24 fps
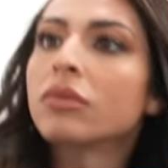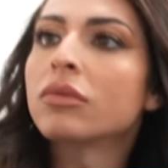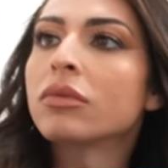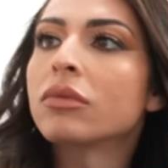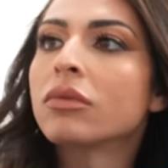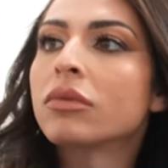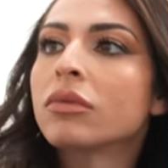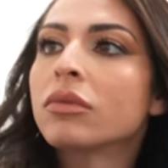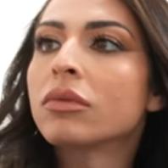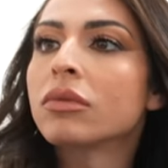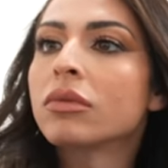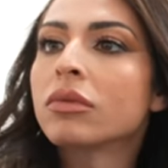it in
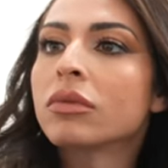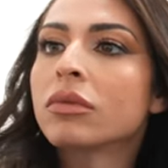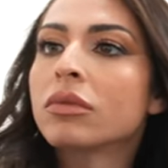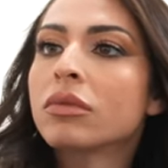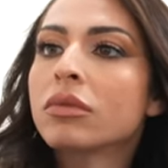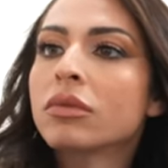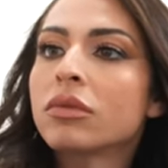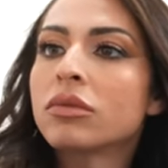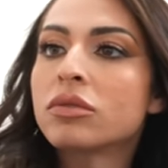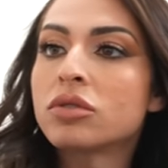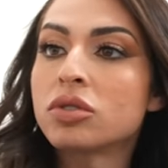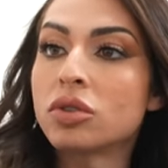front of the team.
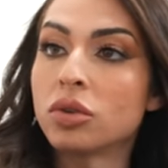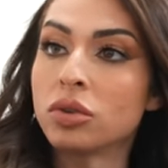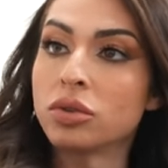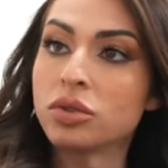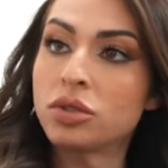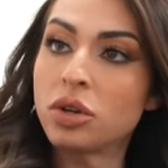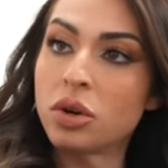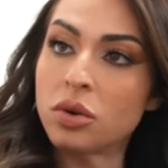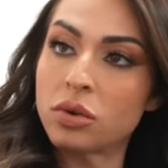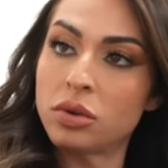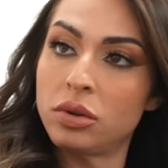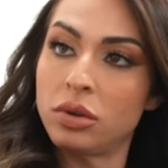
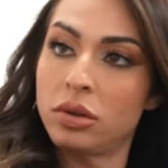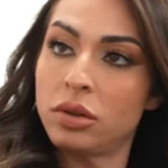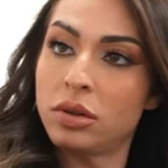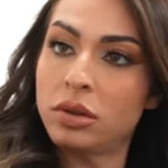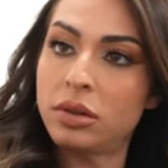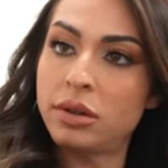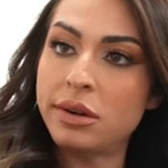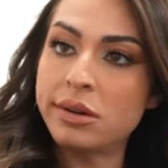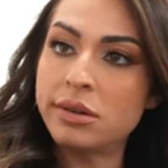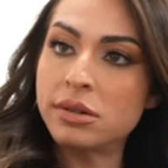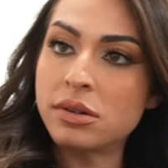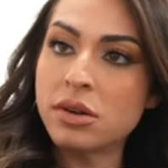If we weren't on the
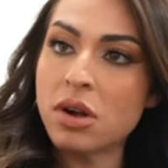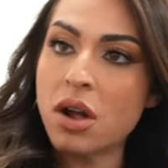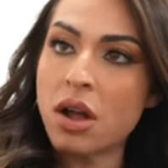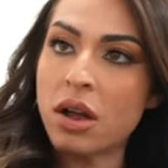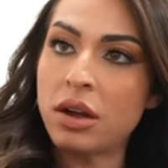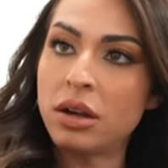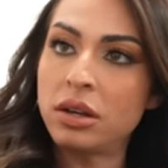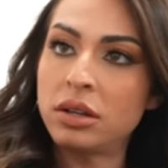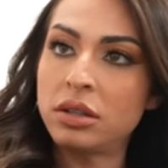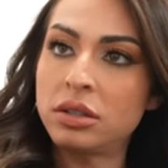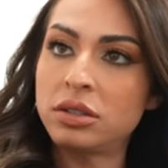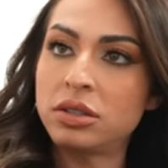same page,
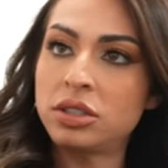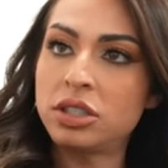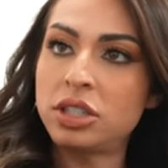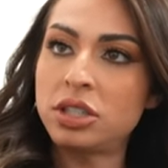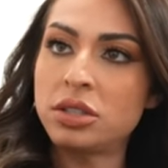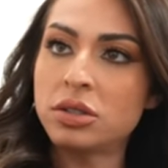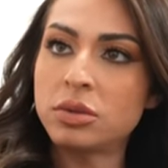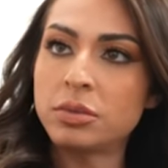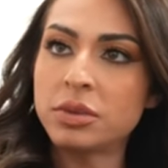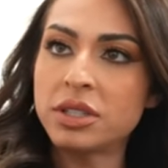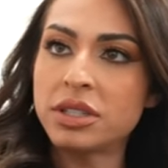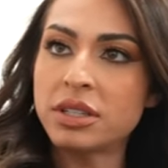it was like,
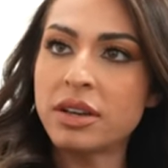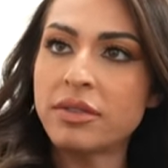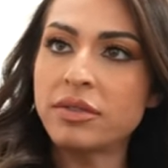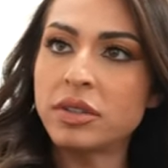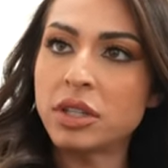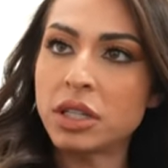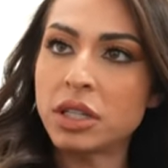we're not going